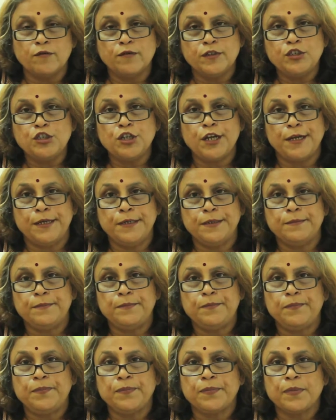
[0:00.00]
of a child.
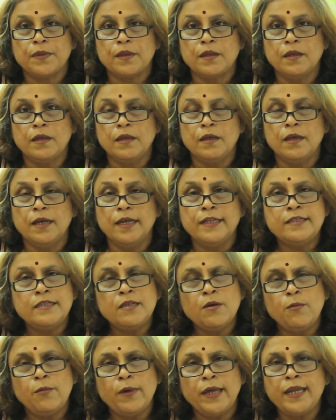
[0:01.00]
It's
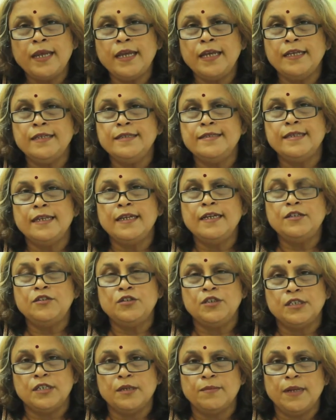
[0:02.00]
a very easily
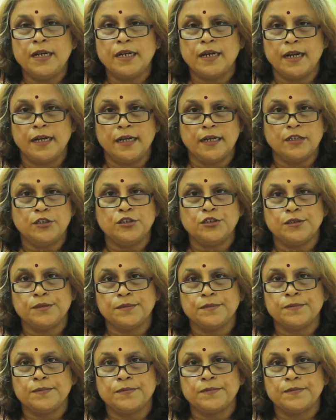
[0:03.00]
treatable
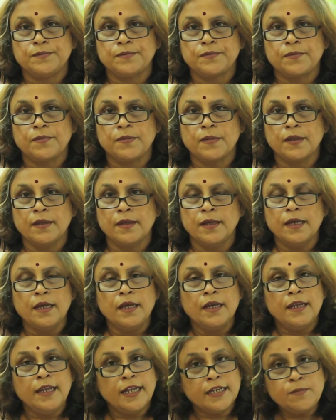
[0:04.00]
condition.
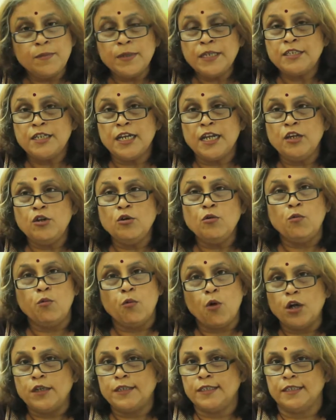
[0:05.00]
Let me tell you
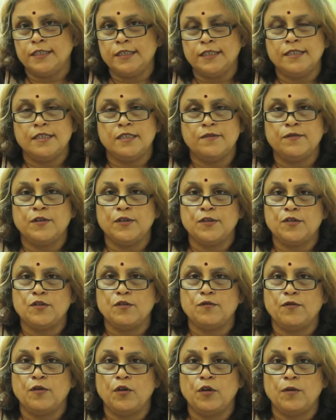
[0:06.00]
what it is first
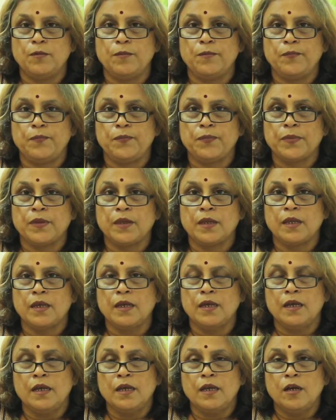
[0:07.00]
of all.
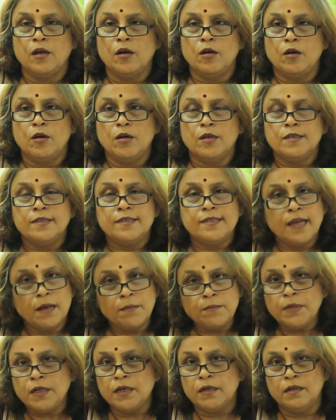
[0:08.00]

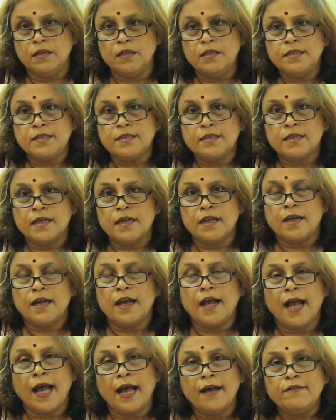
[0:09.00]
Some girls
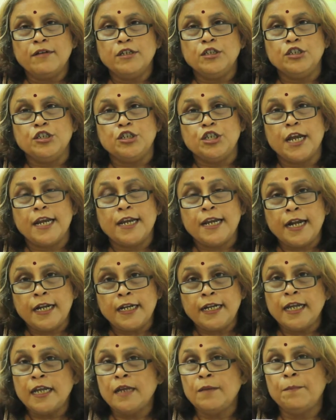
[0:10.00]
have
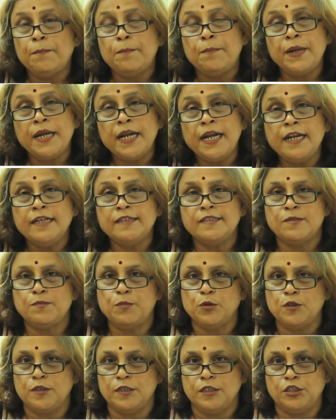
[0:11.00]
genetic
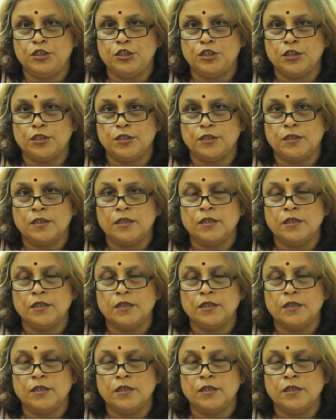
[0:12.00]
predisposition